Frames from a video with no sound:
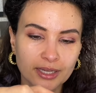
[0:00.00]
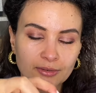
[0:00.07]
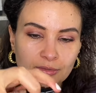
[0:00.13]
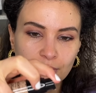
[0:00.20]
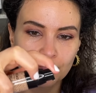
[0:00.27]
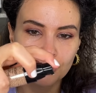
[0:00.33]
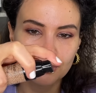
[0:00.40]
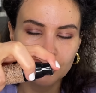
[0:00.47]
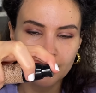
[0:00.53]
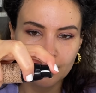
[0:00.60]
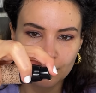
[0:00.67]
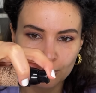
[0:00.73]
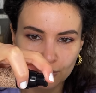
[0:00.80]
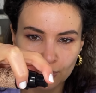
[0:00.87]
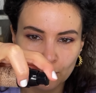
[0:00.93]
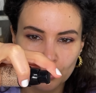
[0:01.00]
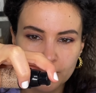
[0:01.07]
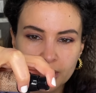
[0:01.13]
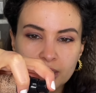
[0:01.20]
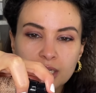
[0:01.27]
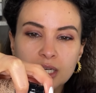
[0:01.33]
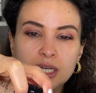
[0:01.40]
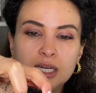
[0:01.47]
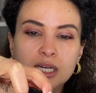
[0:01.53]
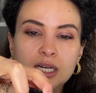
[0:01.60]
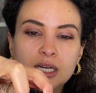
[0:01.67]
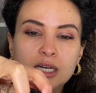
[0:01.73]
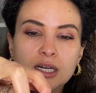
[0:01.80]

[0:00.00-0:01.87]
So I have the 30 and the 40.